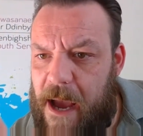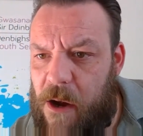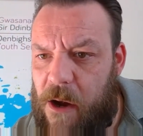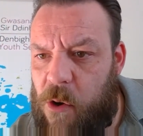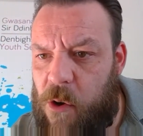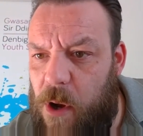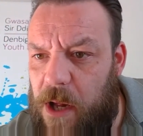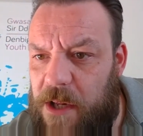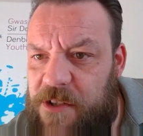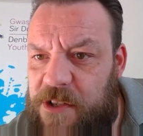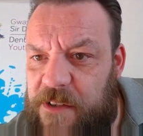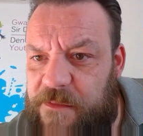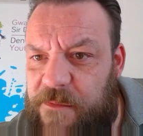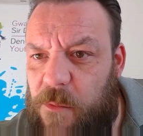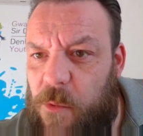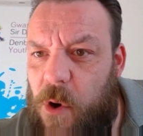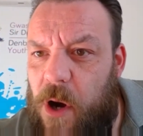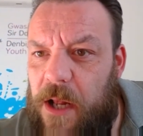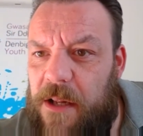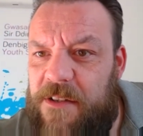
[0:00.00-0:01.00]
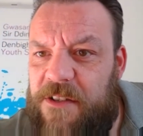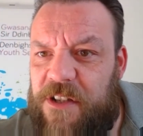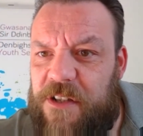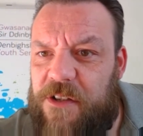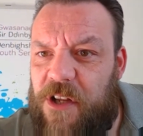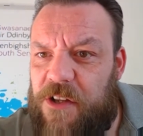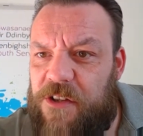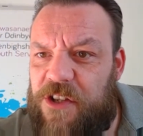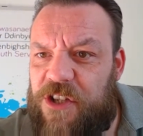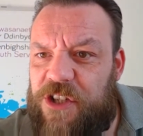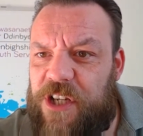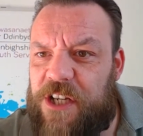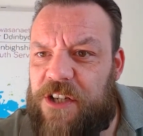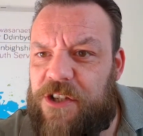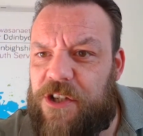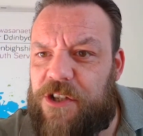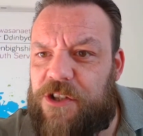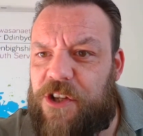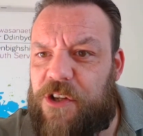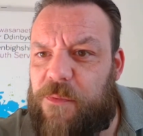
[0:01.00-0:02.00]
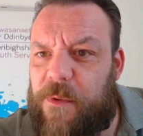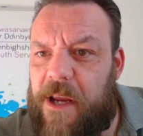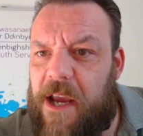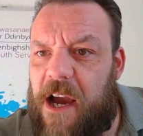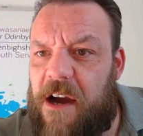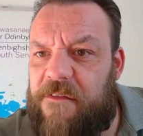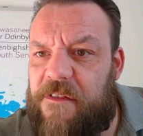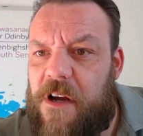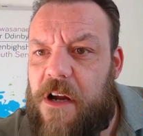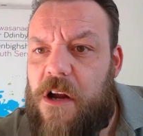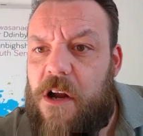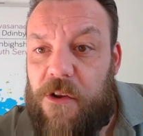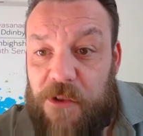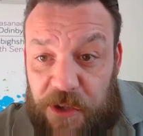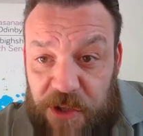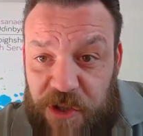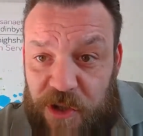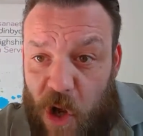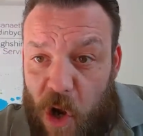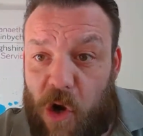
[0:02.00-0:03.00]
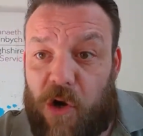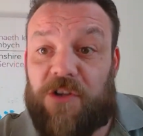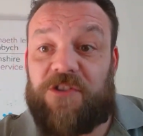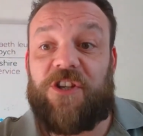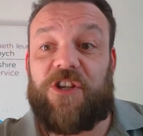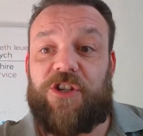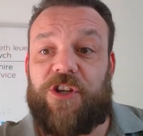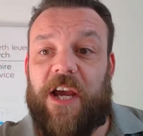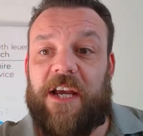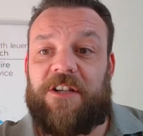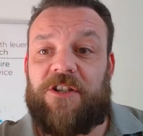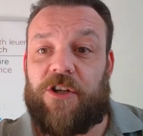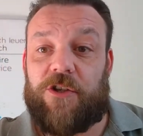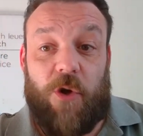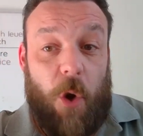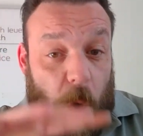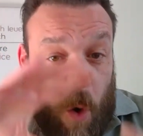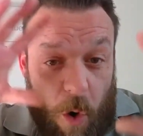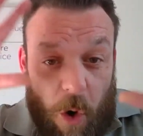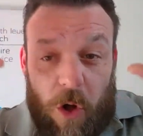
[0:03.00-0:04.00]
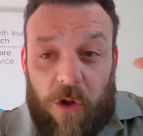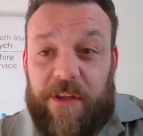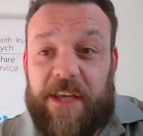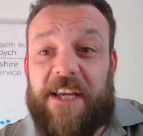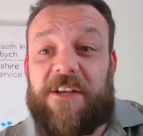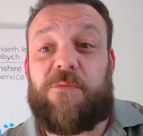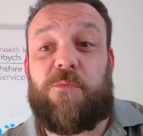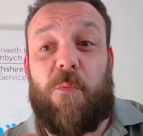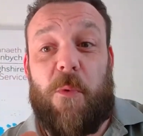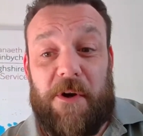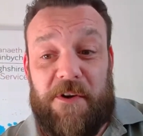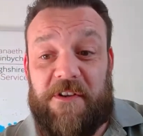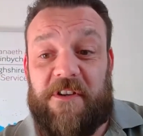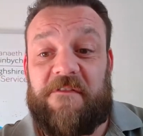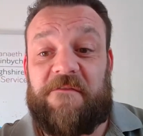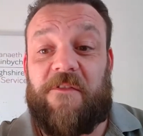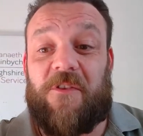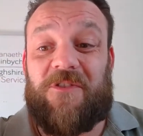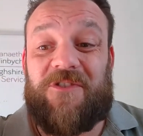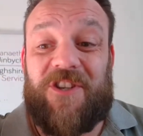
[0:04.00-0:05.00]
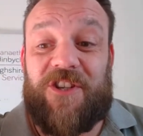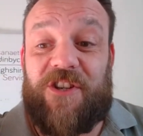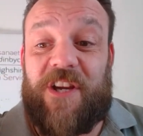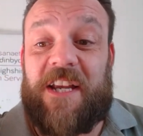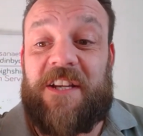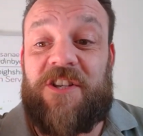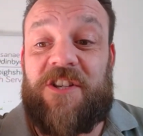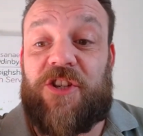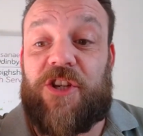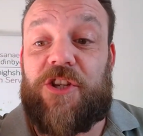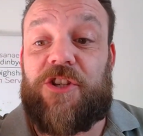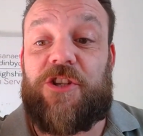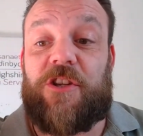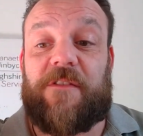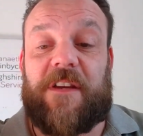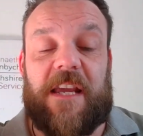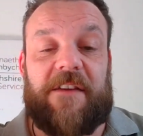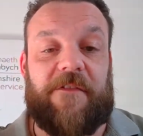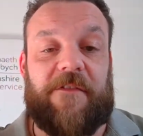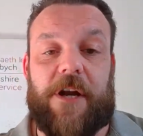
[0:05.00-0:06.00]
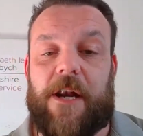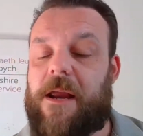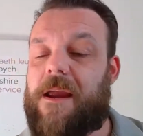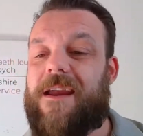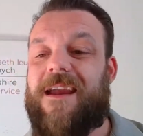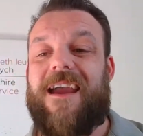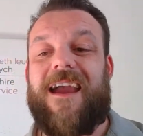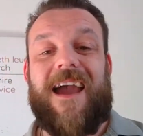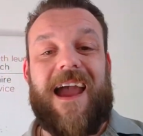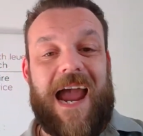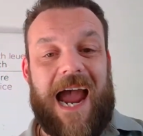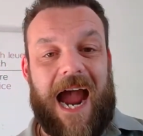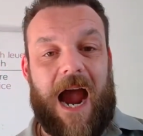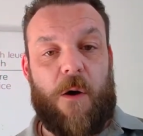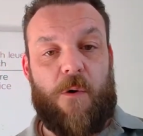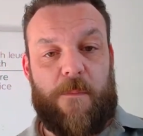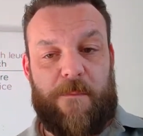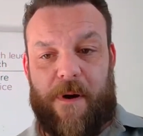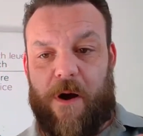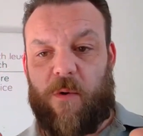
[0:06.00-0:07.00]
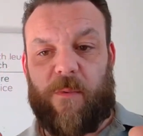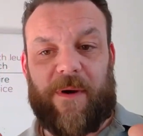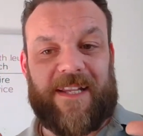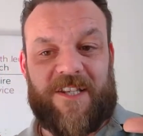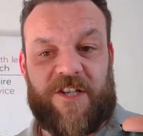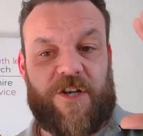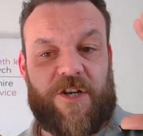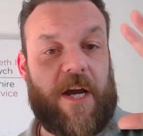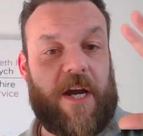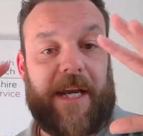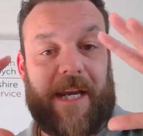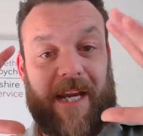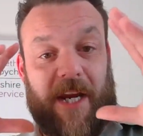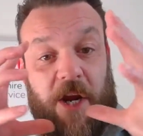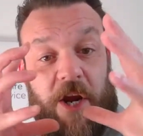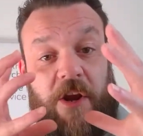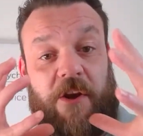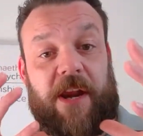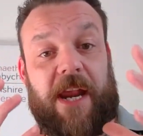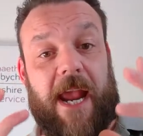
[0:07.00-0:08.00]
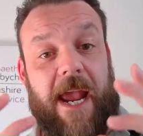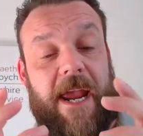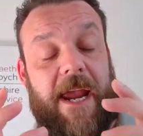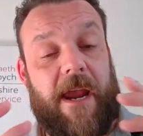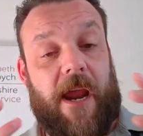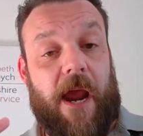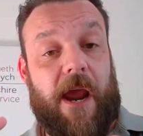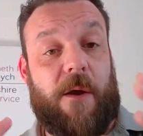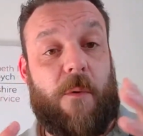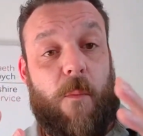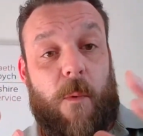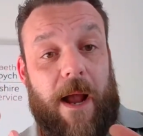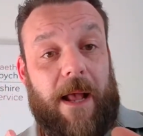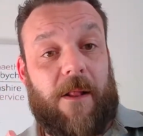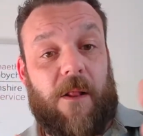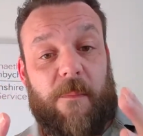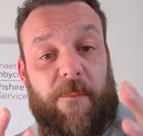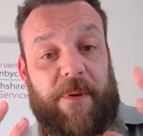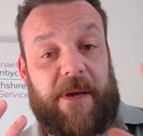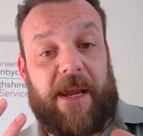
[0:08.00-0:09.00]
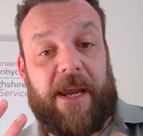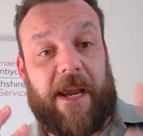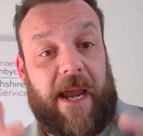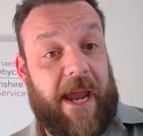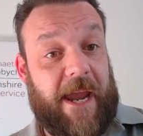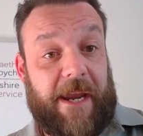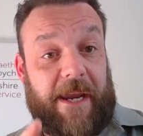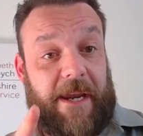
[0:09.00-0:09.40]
Who else? The suggestions did we have? The song suggestion. All these wonderful suggestions you've given. How about we try and create a well-being,